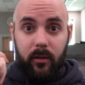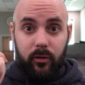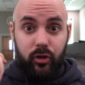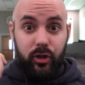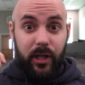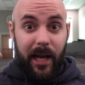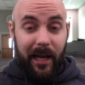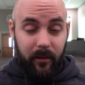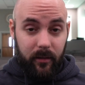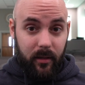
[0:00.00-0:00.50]

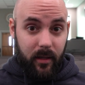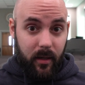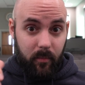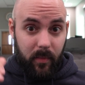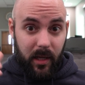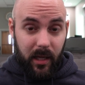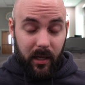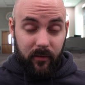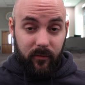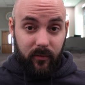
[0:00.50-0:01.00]
check
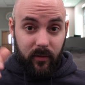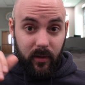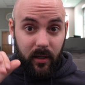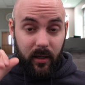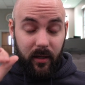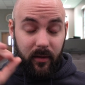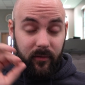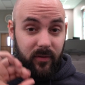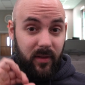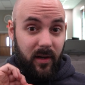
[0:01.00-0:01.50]
them. If
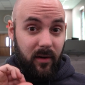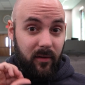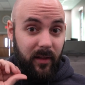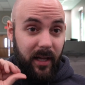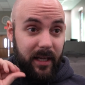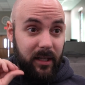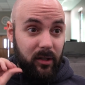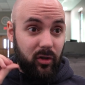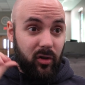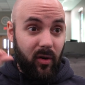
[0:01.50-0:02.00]
they're
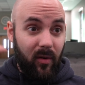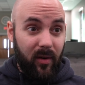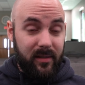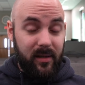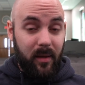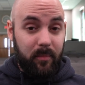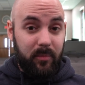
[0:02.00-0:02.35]
like going